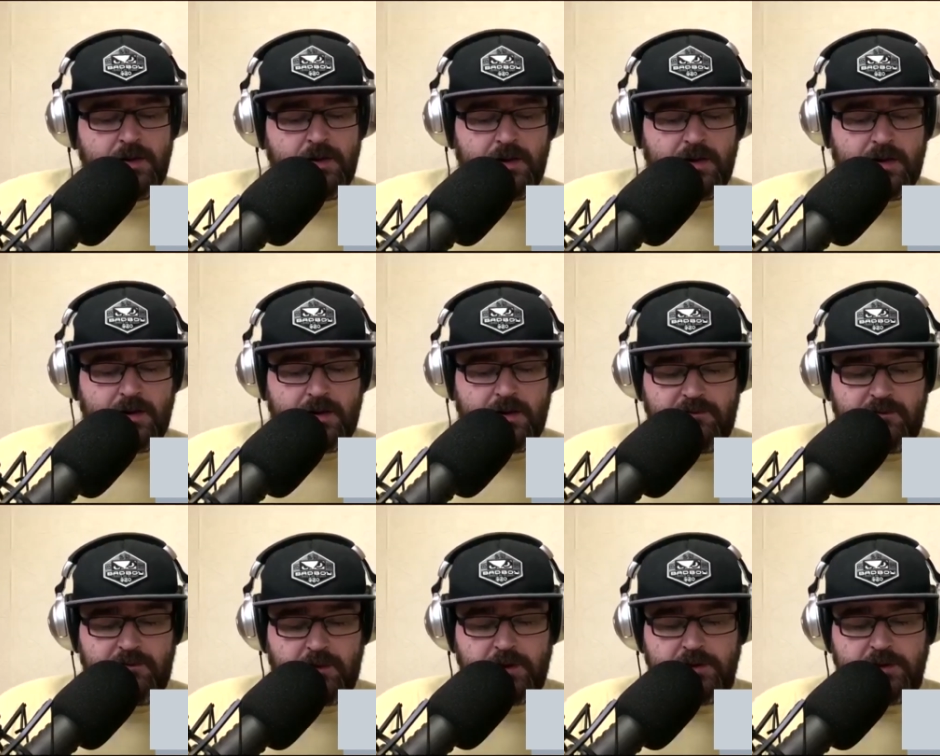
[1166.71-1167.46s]

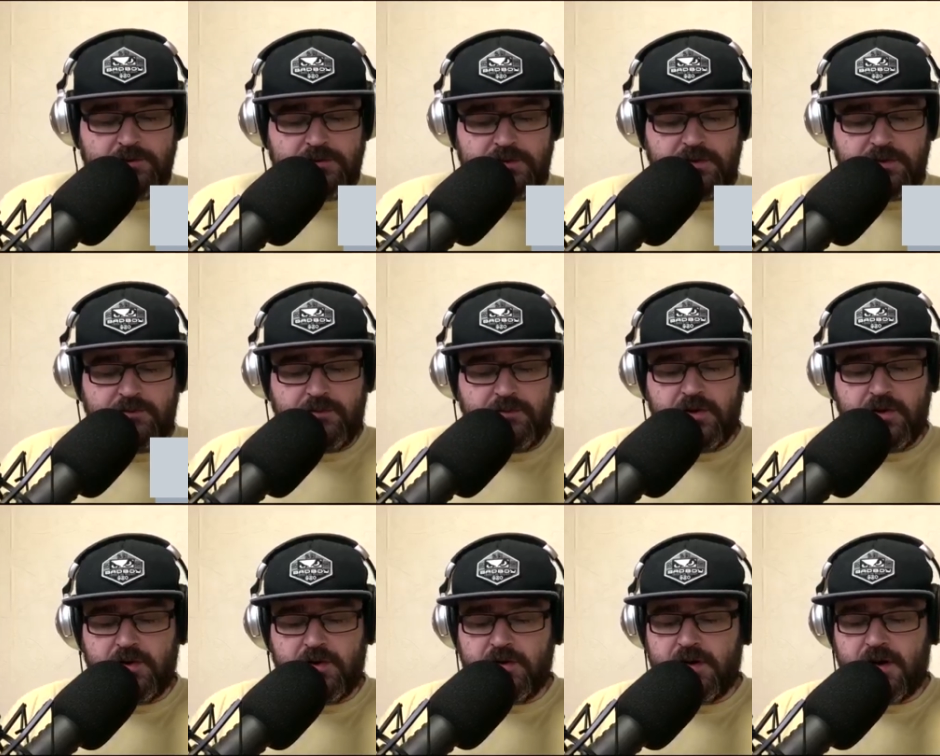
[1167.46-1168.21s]
Very interesting
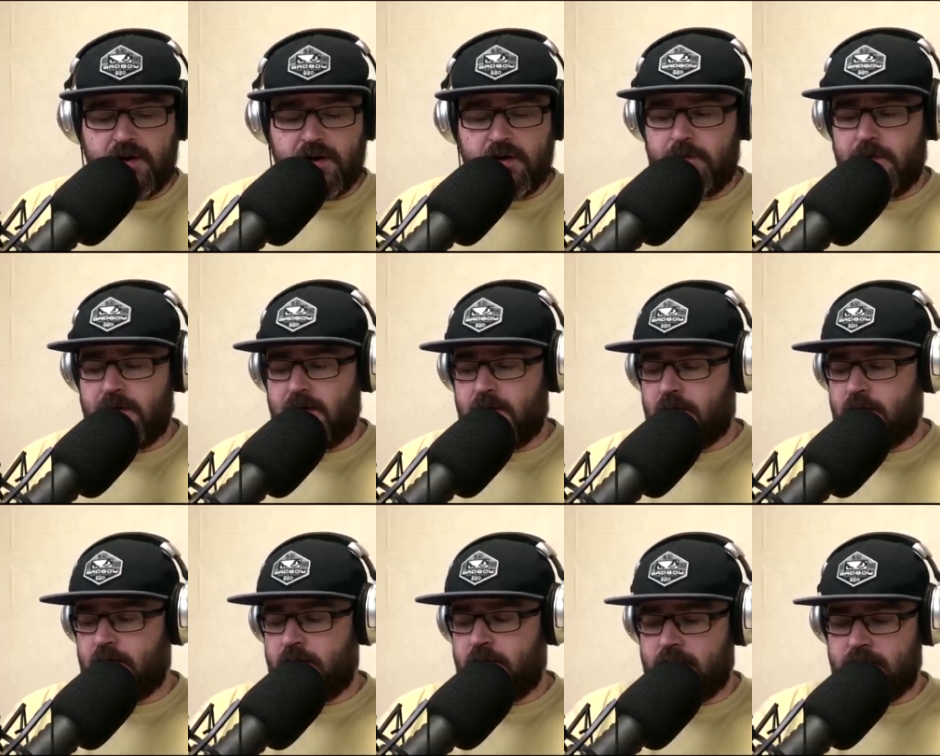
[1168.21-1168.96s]
fight here. Derrick
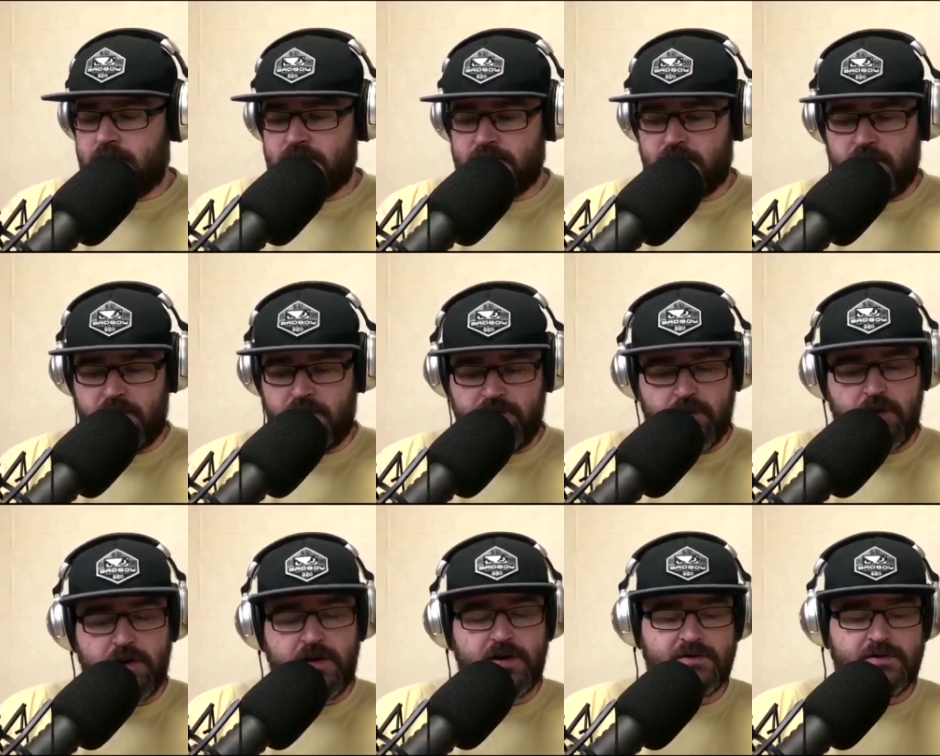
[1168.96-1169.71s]
Minner is a
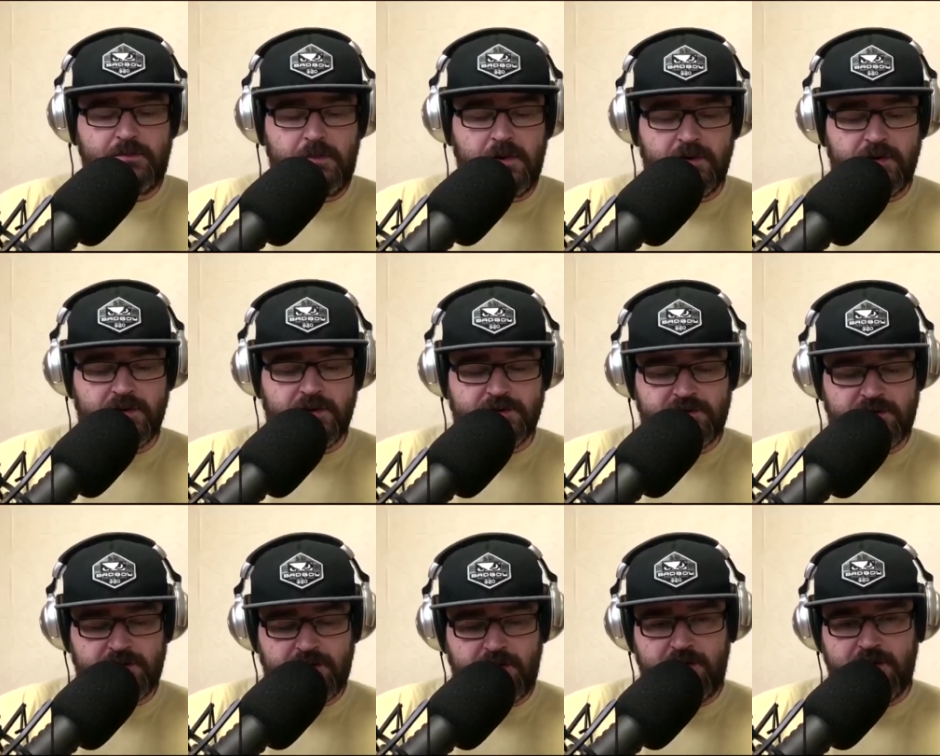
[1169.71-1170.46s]
very
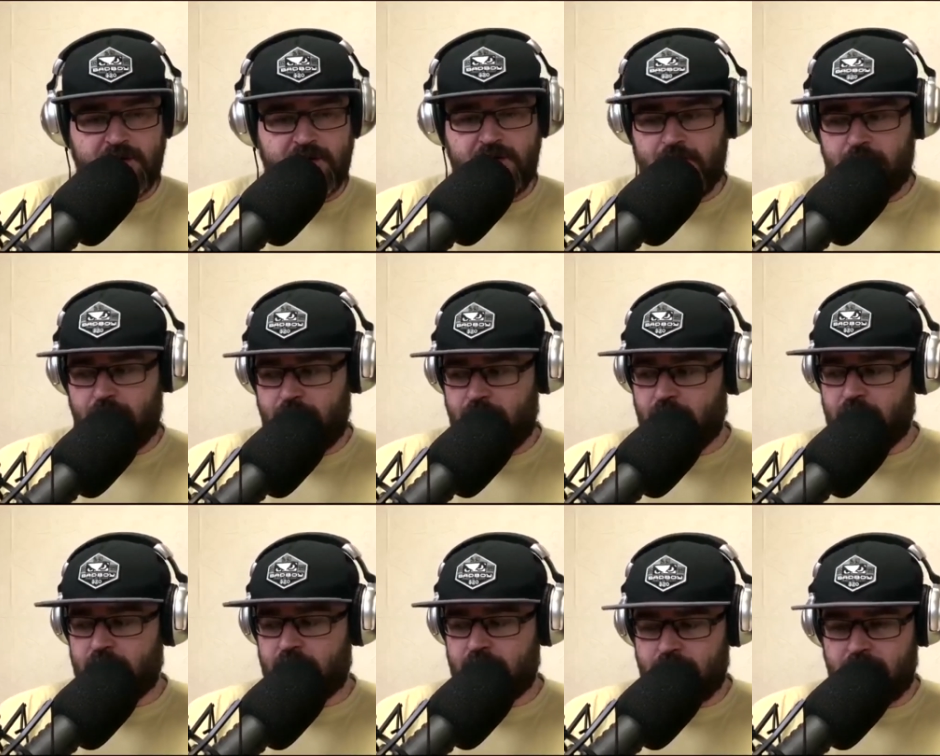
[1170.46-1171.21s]
experienced guy,
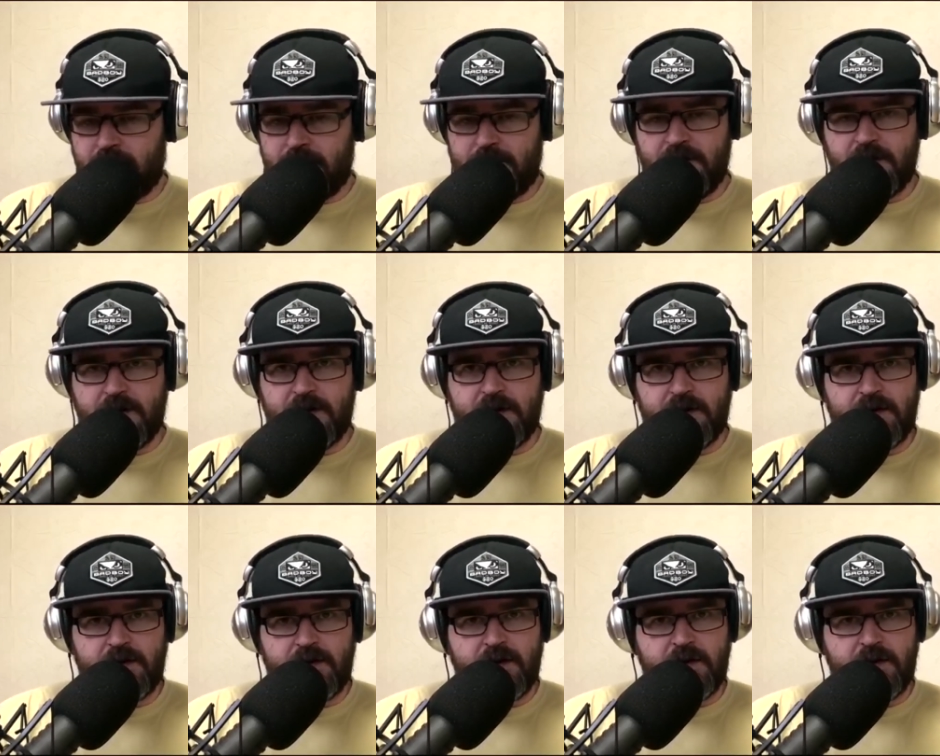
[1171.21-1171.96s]
but maybe
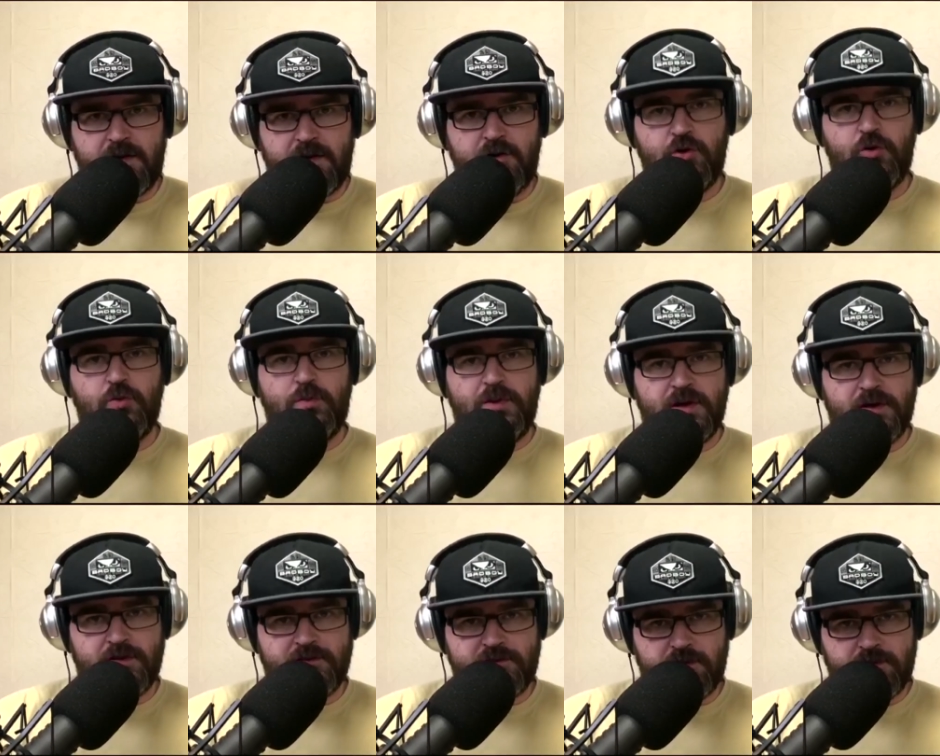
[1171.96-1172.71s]
a
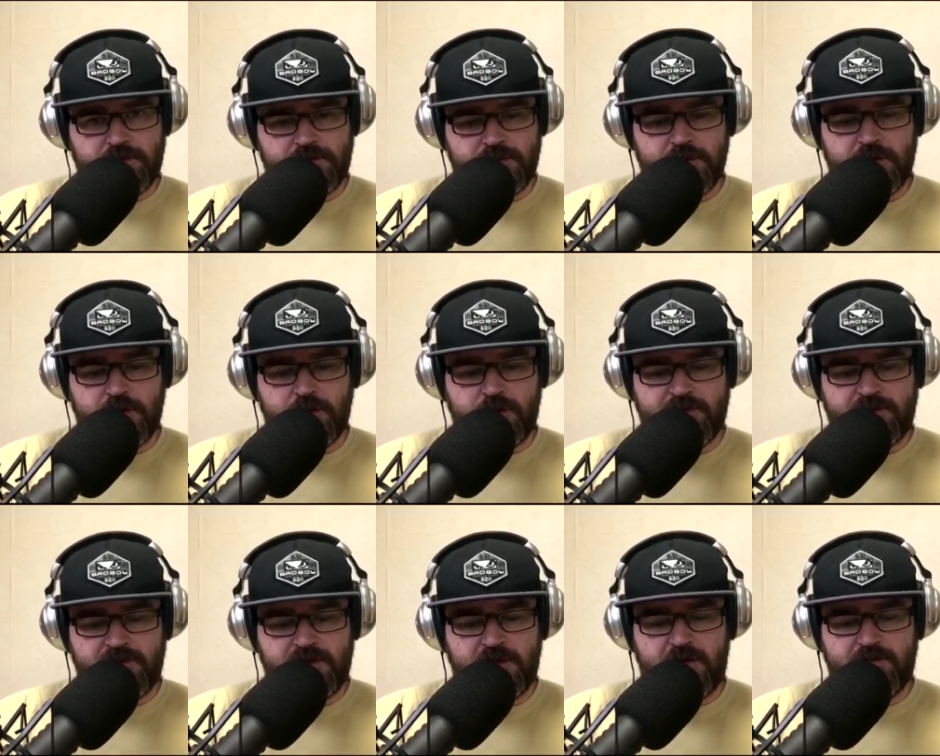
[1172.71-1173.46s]
newbie of such in the UFC.